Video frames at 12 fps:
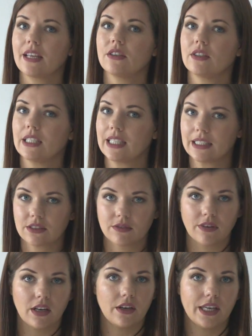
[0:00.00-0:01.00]
and you need to
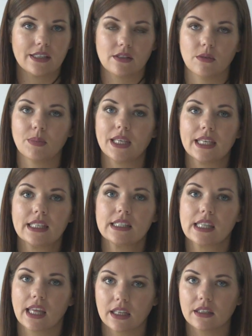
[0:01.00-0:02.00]
follow
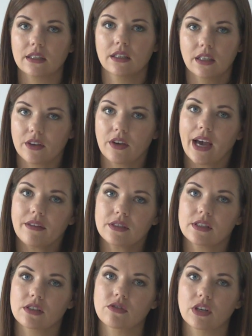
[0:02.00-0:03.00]
SOPs, then you have
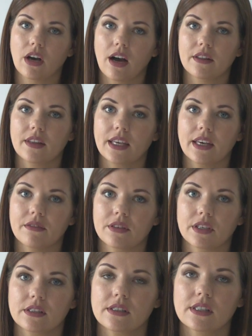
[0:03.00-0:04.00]
to disregard the
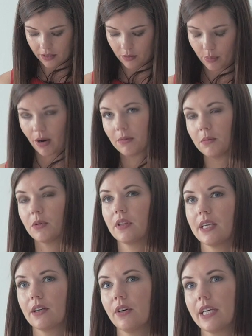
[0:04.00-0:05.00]
evidence. The problem with
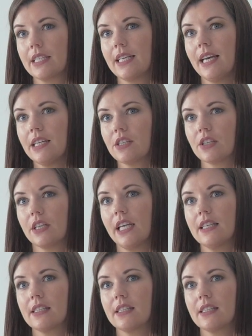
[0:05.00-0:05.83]
the accreditation is